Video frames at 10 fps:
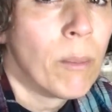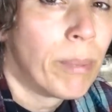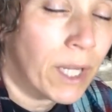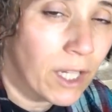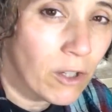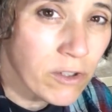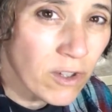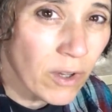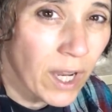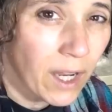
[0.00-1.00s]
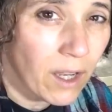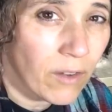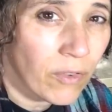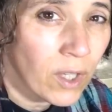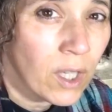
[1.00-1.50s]
but I also
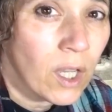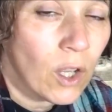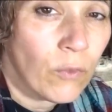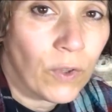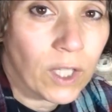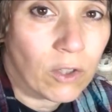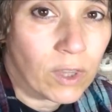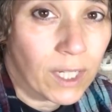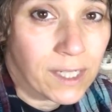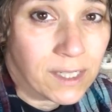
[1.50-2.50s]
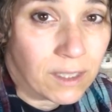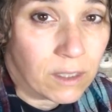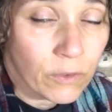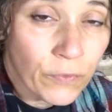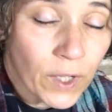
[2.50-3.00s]
have a video that I did
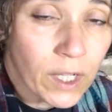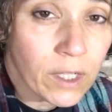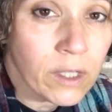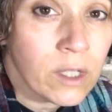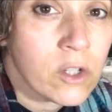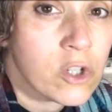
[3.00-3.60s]
in the fall